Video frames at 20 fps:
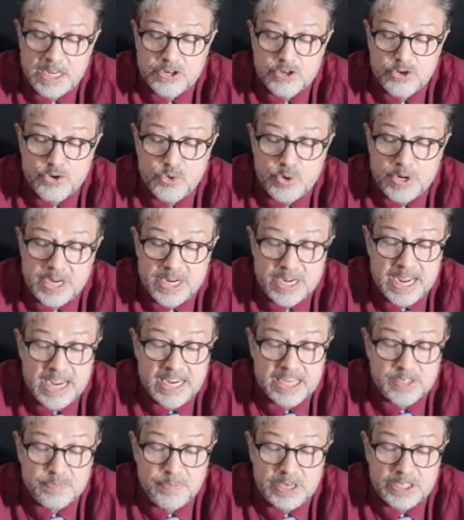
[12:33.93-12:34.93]
True, India
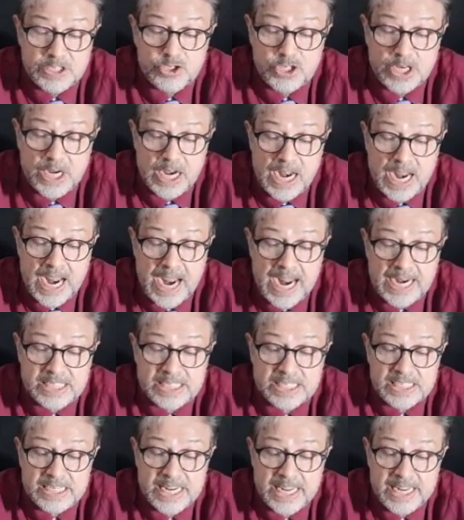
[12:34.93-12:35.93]
has much at
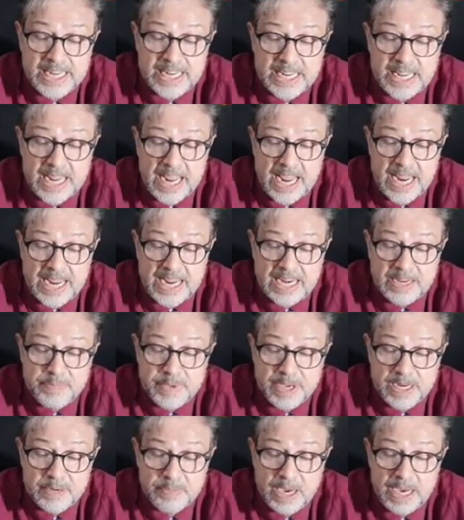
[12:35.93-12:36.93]
stake in
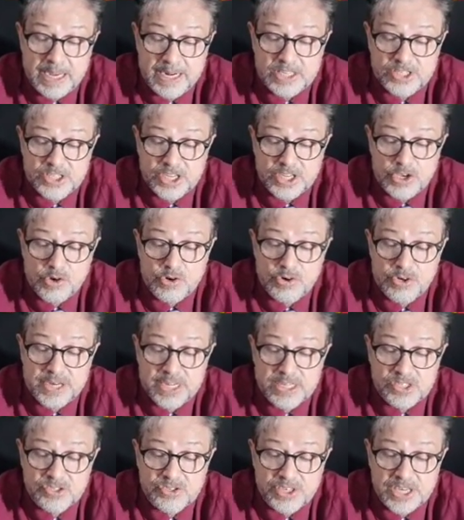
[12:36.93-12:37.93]
Myanmar in security
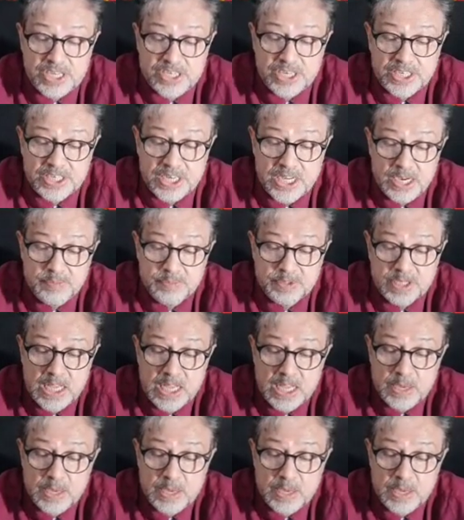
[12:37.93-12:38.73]
and strategic terms.